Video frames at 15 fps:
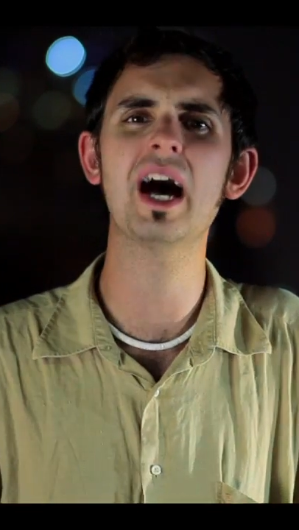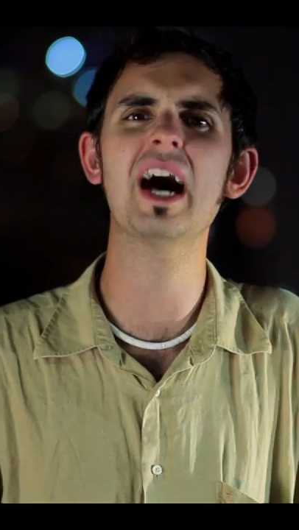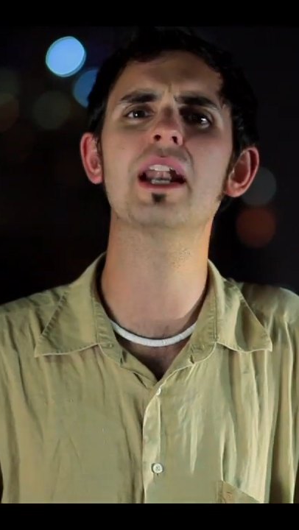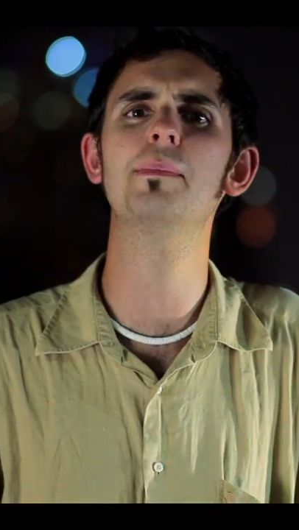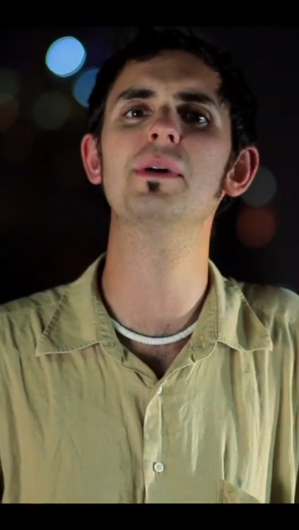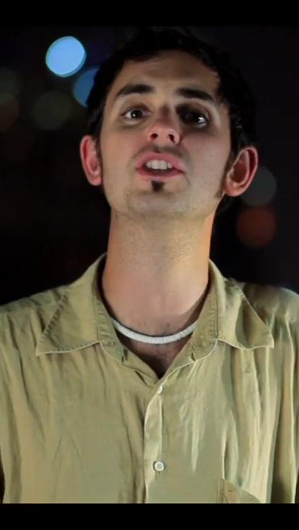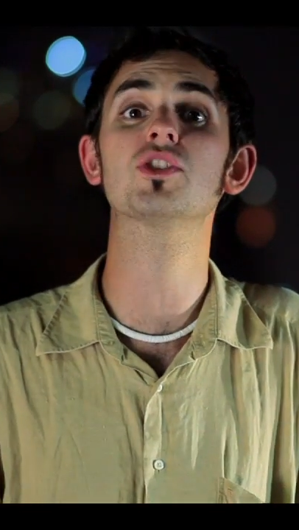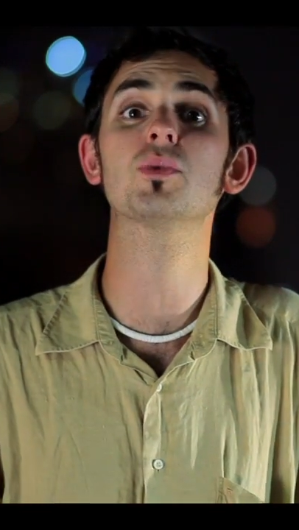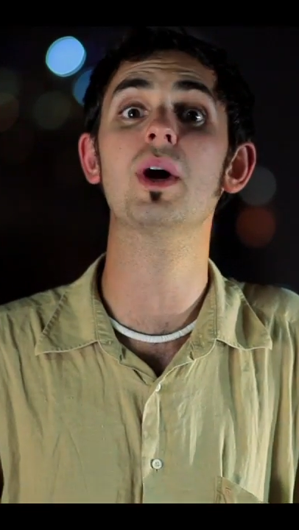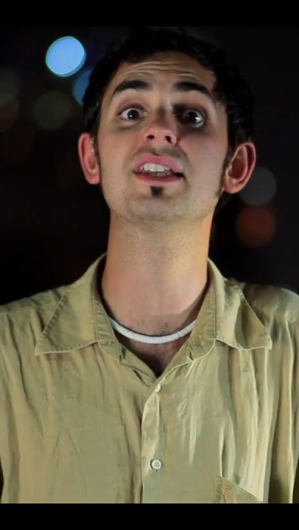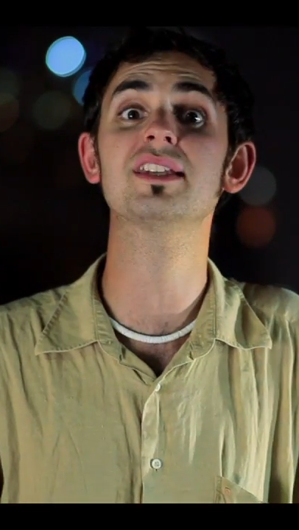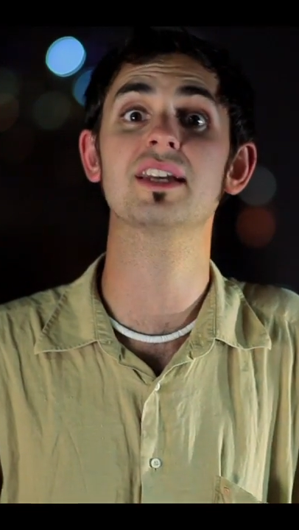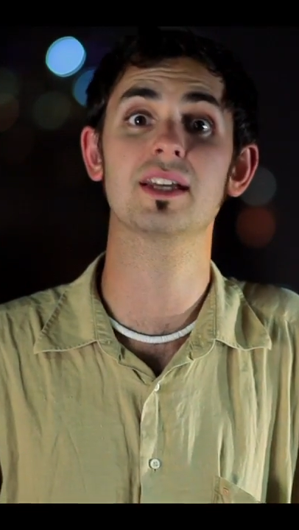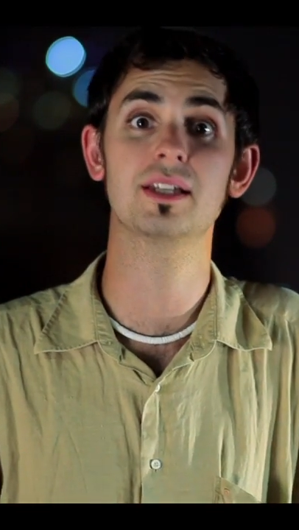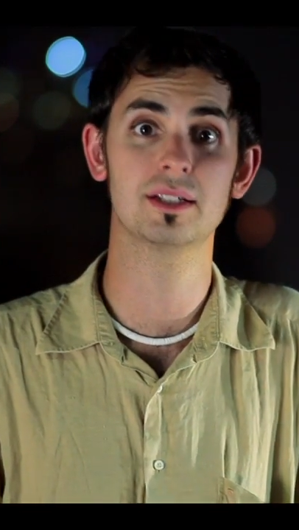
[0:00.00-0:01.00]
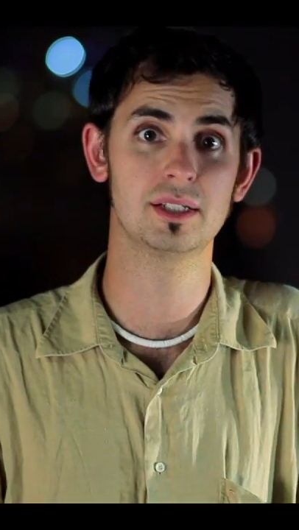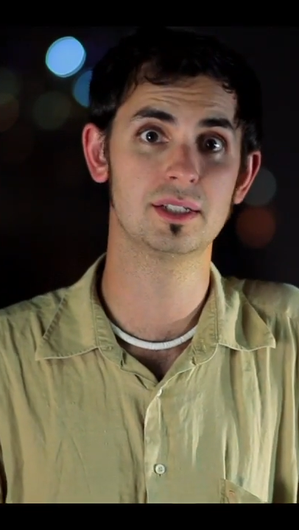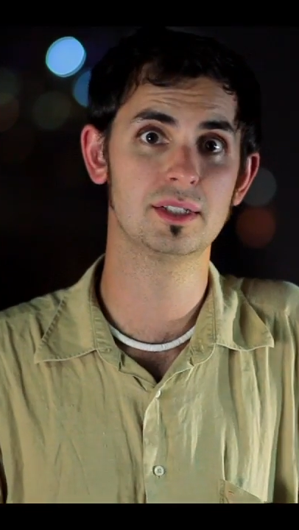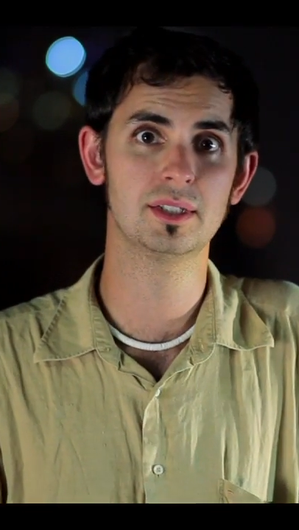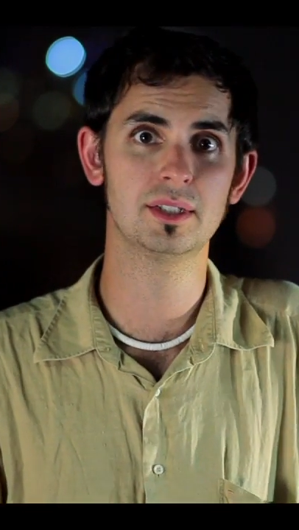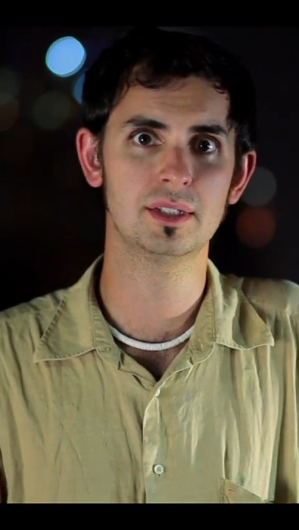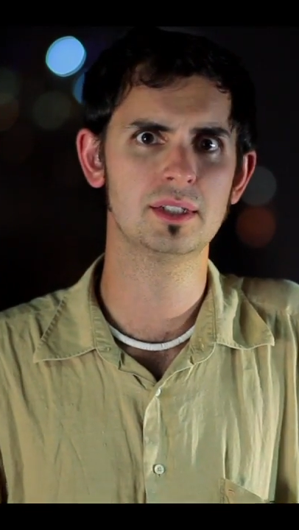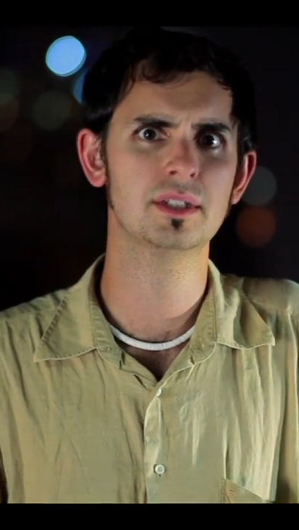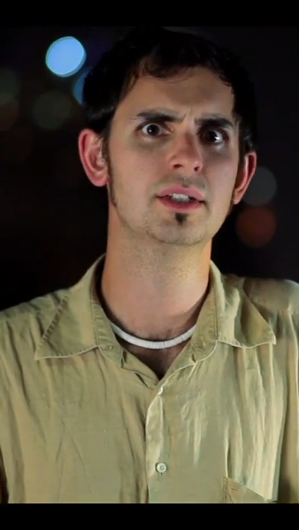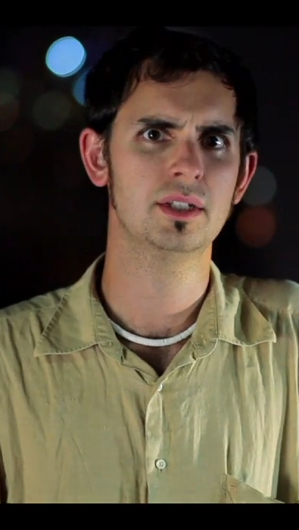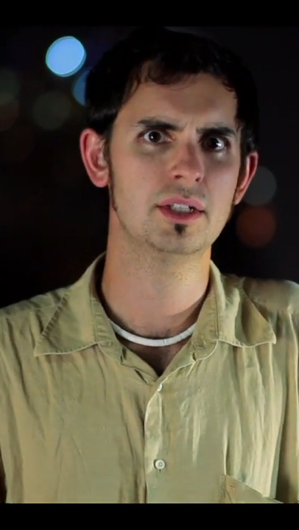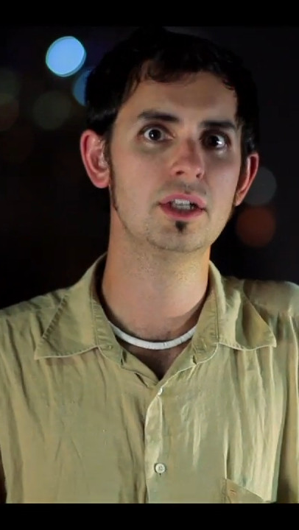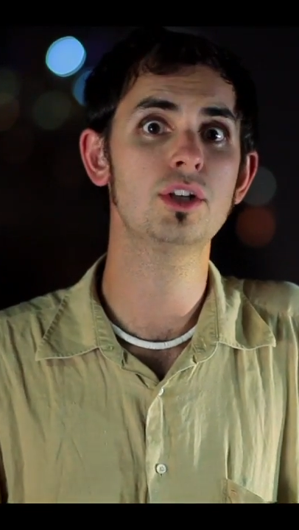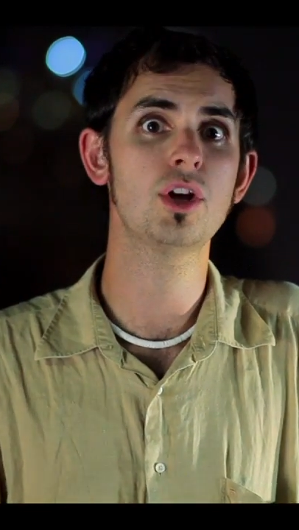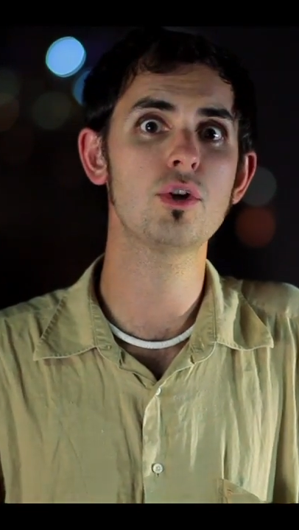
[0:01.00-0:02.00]
and a bit sweaty,
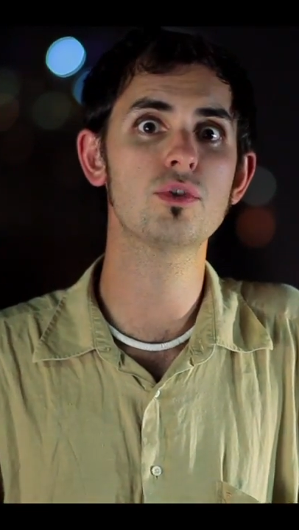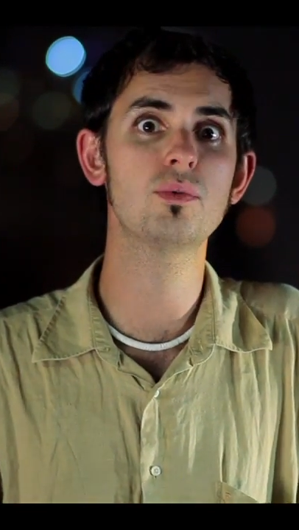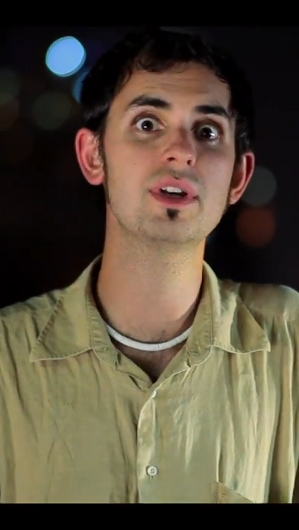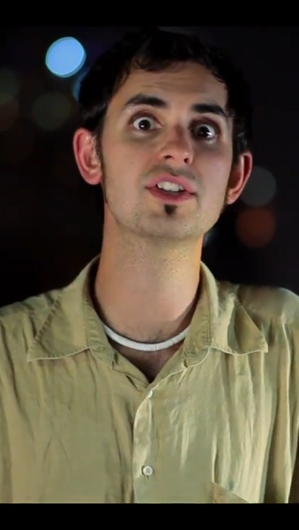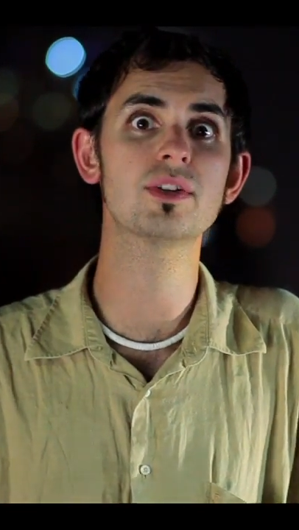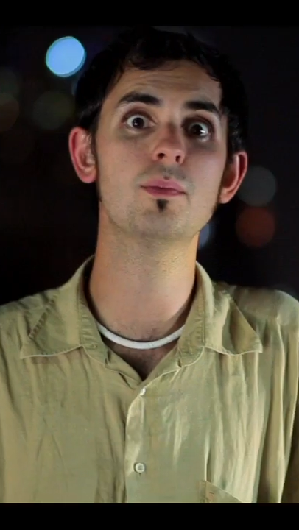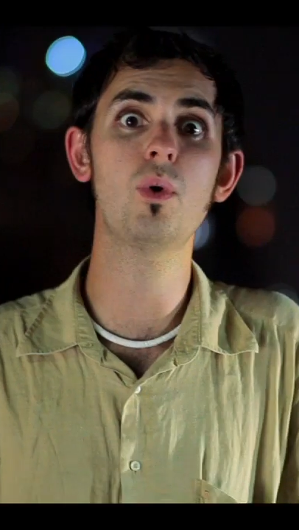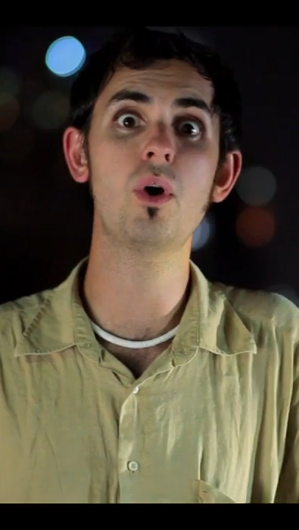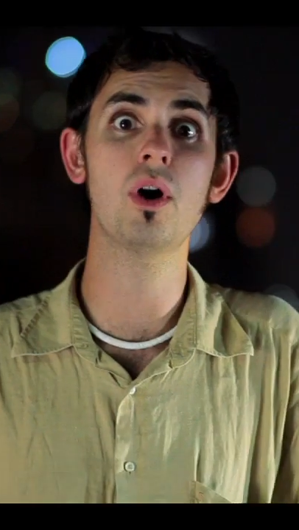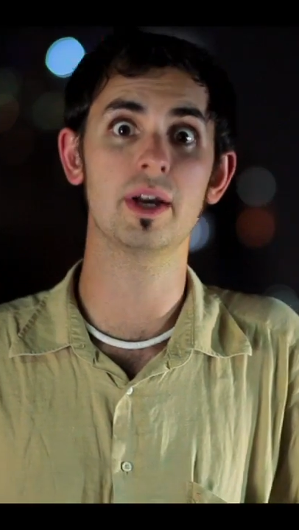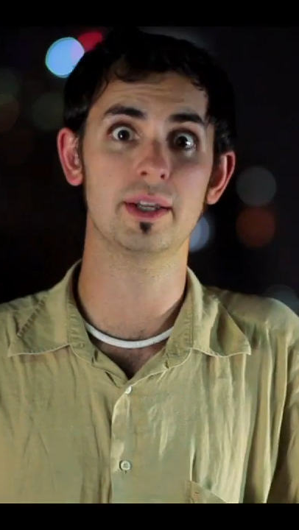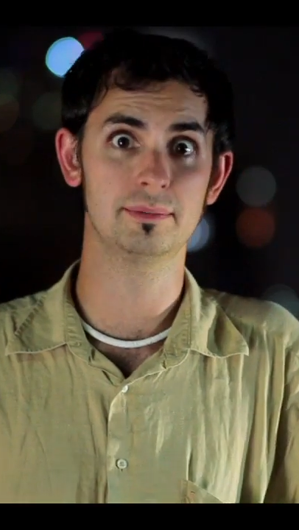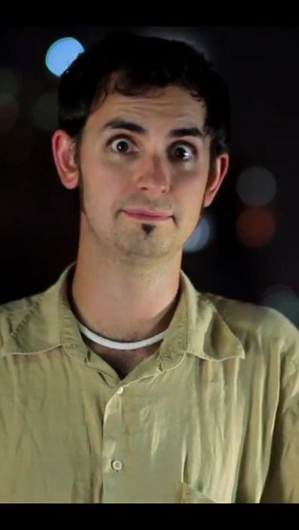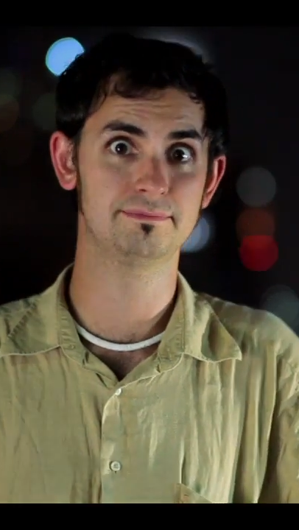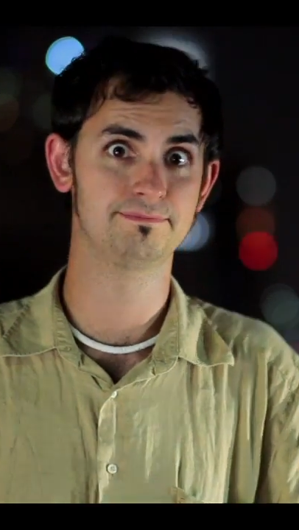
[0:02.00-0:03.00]
you know the reason why.